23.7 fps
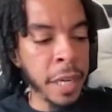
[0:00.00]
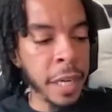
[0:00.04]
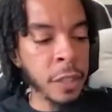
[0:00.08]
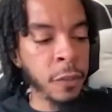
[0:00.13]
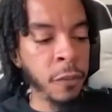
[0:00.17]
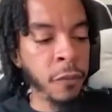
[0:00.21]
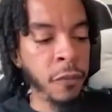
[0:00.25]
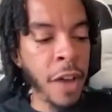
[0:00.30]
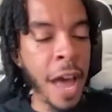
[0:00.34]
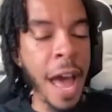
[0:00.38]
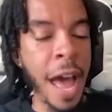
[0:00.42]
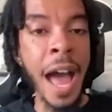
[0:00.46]

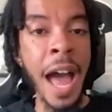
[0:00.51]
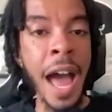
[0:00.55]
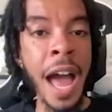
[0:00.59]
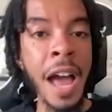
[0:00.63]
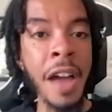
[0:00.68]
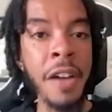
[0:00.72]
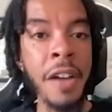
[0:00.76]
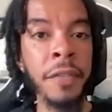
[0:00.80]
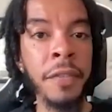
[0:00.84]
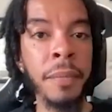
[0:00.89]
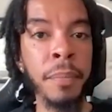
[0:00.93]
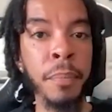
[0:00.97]
much
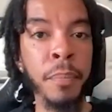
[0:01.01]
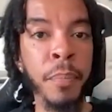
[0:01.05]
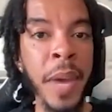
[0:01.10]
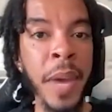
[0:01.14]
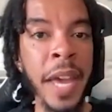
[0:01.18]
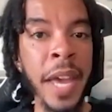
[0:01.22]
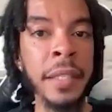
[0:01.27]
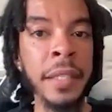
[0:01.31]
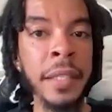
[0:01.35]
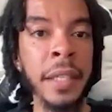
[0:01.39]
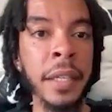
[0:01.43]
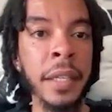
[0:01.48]
5
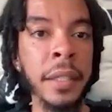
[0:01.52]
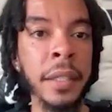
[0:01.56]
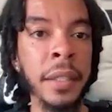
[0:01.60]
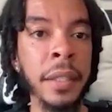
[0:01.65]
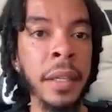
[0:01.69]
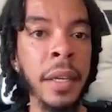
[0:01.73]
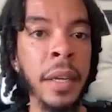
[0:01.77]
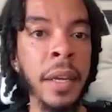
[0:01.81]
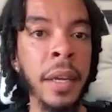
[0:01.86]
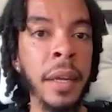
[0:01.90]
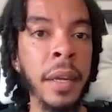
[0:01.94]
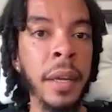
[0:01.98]
basics,
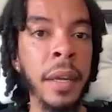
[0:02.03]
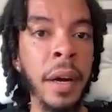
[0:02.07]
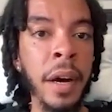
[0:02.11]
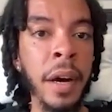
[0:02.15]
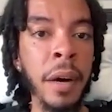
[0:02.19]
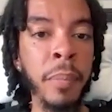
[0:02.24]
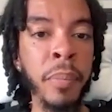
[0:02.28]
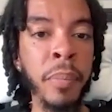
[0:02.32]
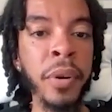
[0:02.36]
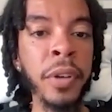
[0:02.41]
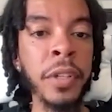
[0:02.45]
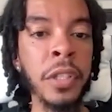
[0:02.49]

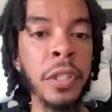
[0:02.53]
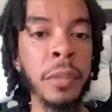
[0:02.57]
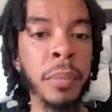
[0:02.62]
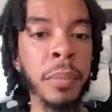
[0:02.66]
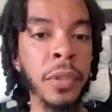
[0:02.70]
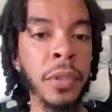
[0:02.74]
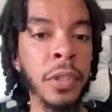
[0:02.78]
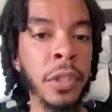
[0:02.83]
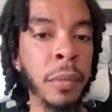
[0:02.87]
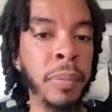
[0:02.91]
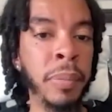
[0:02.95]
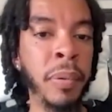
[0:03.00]

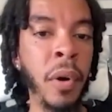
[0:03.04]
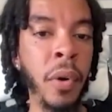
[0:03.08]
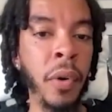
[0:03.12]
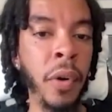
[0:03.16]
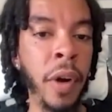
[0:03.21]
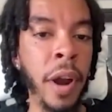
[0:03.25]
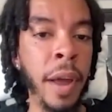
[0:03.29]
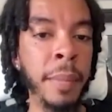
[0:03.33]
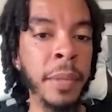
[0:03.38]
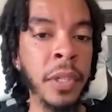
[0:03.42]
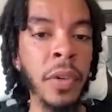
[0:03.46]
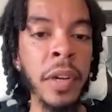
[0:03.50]
principles to
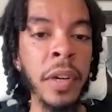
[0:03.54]
programming.